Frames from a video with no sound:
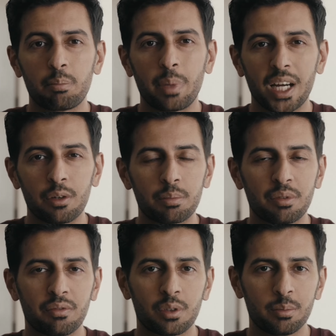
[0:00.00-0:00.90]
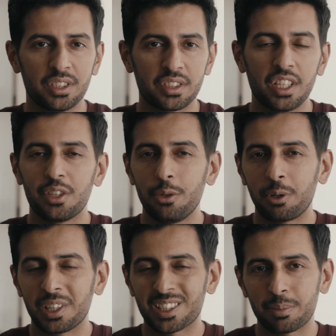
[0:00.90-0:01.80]
of power performance you
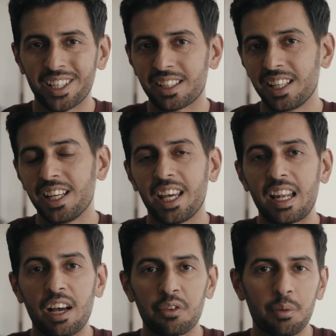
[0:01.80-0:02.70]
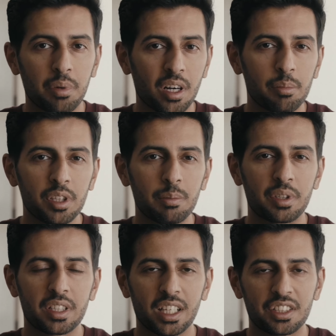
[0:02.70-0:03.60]
can expect, and how to properly
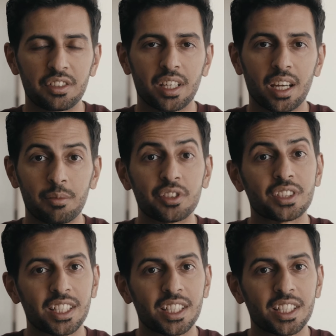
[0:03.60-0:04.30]
protect your camera's